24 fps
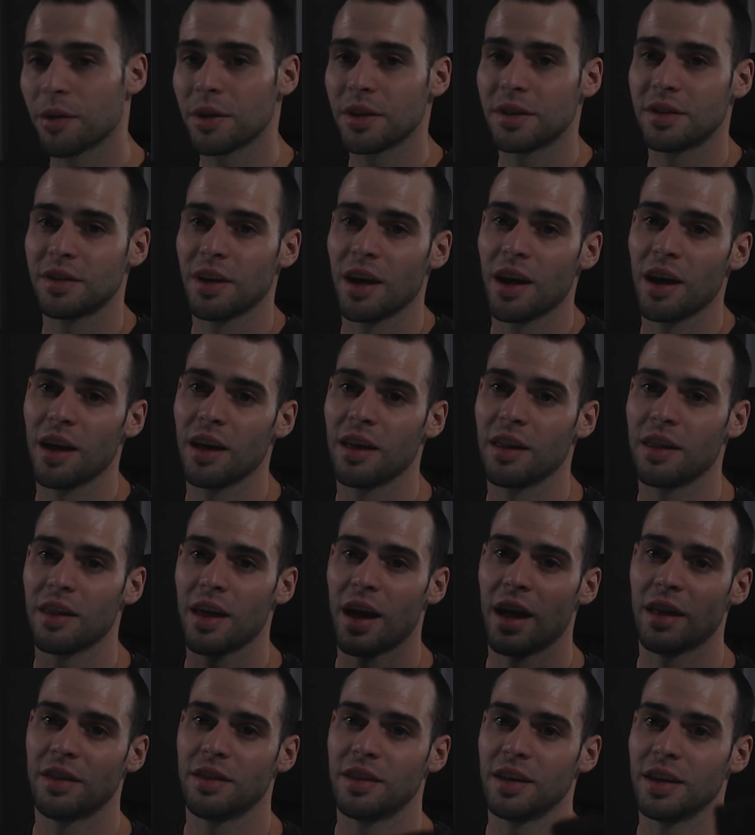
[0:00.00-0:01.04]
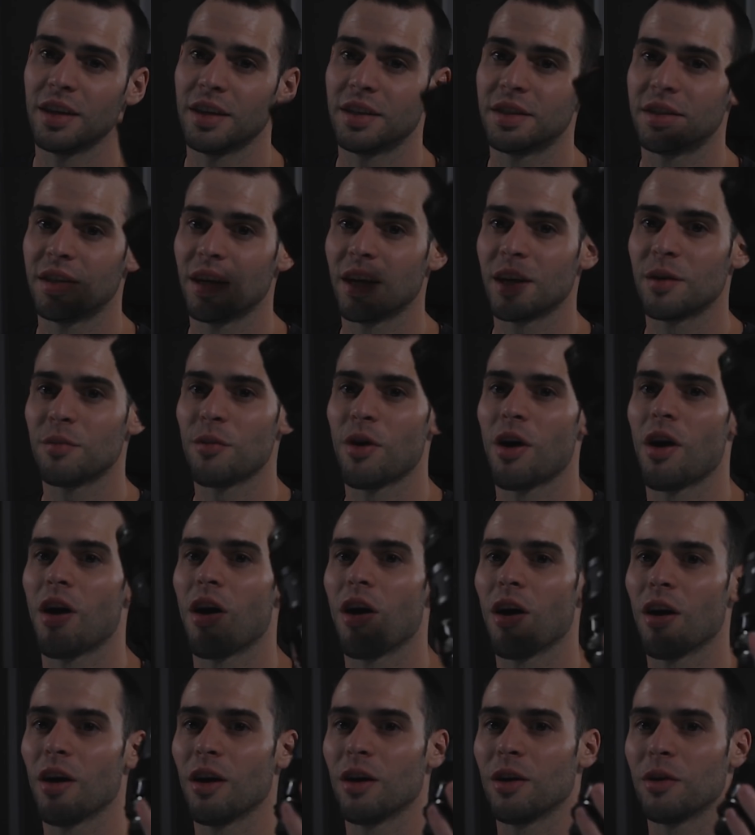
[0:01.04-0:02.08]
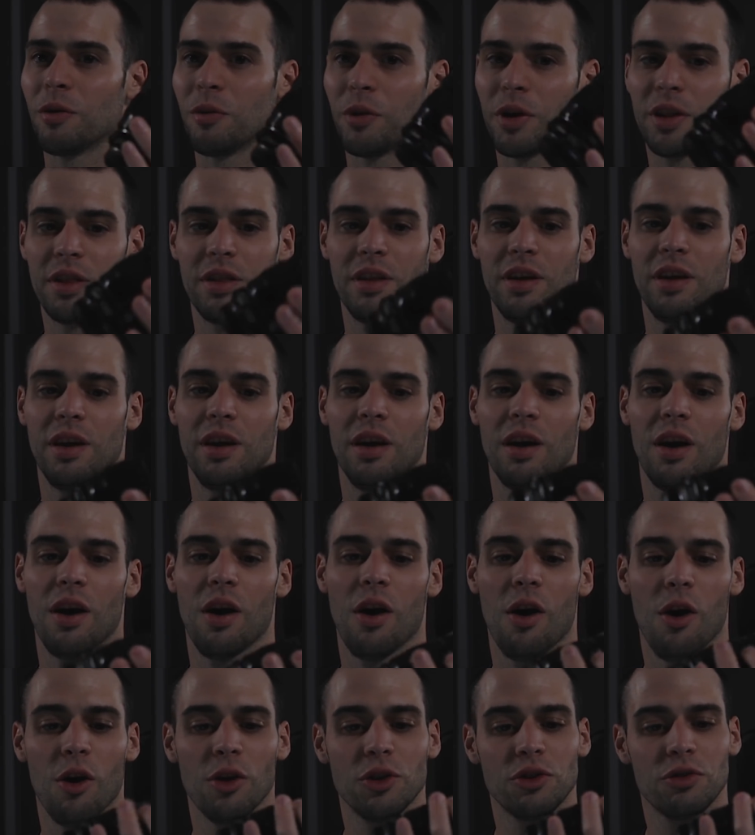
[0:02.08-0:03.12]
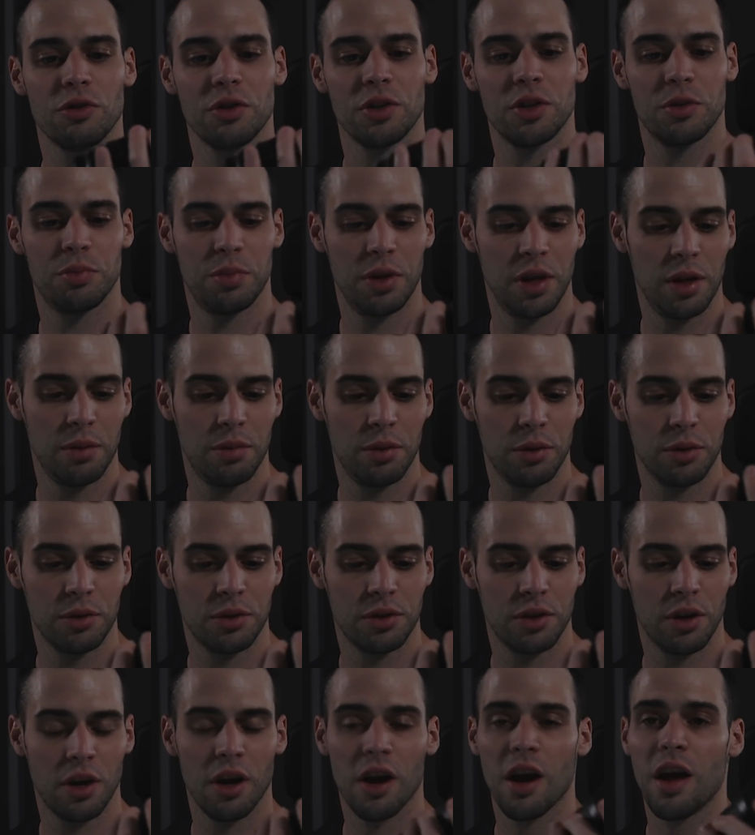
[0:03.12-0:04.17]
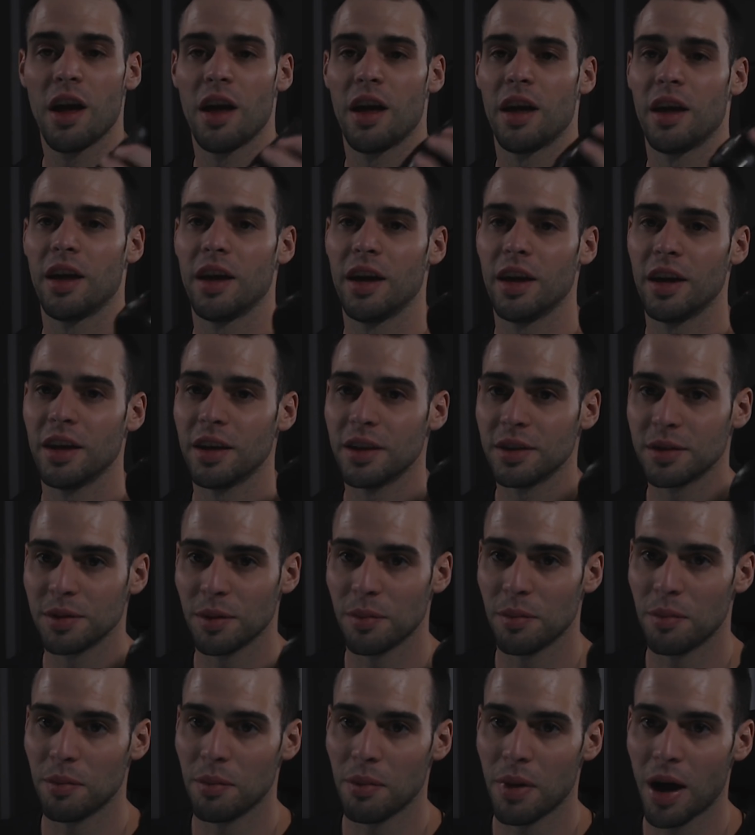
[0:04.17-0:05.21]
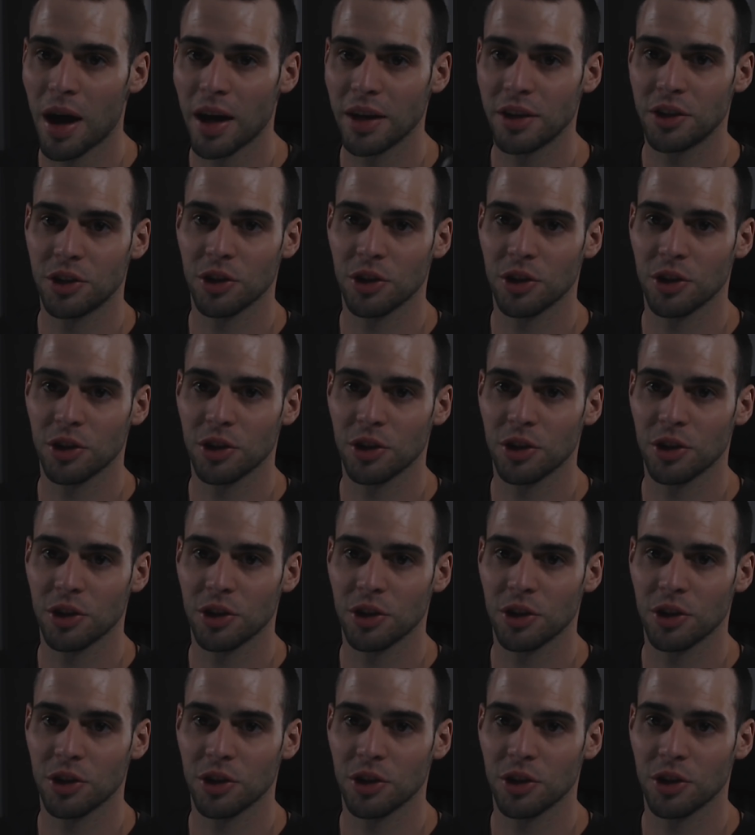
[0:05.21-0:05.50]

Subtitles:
would say that the Sigma Art with the Ultra Speedbooster is my